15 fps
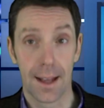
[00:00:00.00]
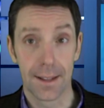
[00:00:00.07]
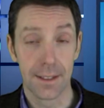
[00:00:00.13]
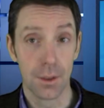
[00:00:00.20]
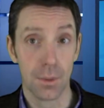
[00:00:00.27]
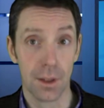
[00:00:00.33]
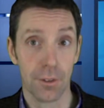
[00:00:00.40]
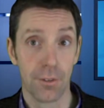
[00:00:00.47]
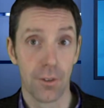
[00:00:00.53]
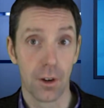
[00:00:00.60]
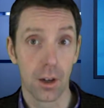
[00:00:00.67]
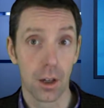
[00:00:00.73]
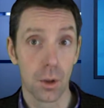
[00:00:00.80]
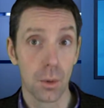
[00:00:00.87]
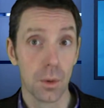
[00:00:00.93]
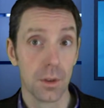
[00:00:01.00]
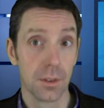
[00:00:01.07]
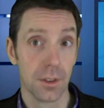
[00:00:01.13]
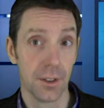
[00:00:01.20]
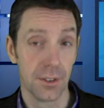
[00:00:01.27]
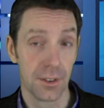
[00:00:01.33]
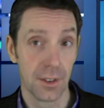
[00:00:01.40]
He will follow
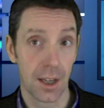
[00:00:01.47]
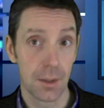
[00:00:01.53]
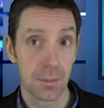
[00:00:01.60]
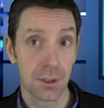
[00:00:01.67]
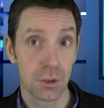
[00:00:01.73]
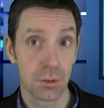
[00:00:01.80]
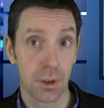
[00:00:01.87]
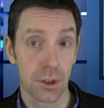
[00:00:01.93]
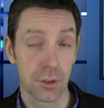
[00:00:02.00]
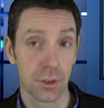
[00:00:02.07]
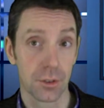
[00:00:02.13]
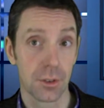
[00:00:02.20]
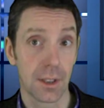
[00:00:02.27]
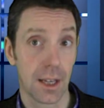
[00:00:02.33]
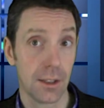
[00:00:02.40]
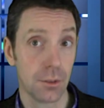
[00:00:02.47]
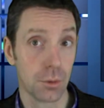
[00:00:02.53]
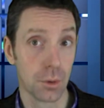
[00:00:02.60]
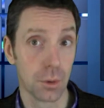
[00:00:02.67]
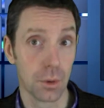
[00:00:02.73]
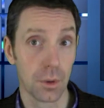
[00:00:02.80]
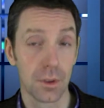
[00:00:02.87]
the same instructions and
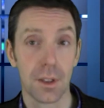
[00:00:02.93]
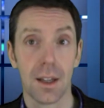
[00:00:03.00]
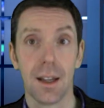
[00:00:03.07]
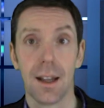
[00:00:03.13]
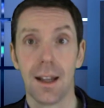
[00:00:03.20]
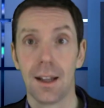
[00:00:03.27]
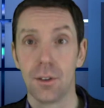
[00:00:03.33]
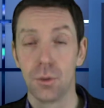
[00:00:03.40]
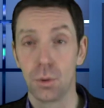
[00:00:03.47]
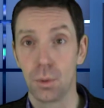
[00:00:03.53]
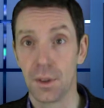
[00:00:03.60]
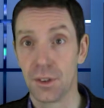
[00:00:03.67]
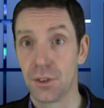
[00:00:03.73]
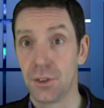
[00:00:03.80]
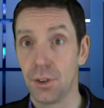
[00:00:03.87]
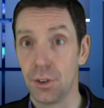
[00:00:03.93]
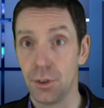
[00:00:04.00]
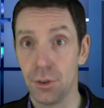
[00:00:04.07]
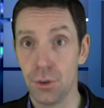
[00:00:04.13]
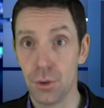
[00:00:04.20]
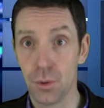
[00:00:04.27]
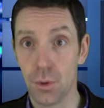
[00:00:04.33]
rules to which
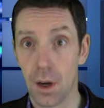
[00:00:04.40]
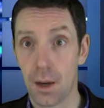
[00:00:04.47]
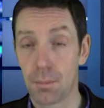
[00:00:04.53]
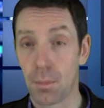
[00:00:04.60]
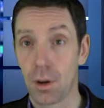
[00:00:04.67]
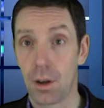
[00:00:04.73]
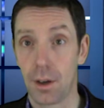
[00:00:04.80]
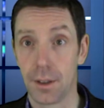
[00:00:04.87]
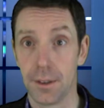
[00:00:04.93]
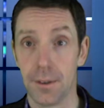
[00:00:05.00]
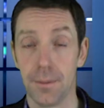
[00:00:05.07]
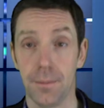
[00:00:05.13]
you apply.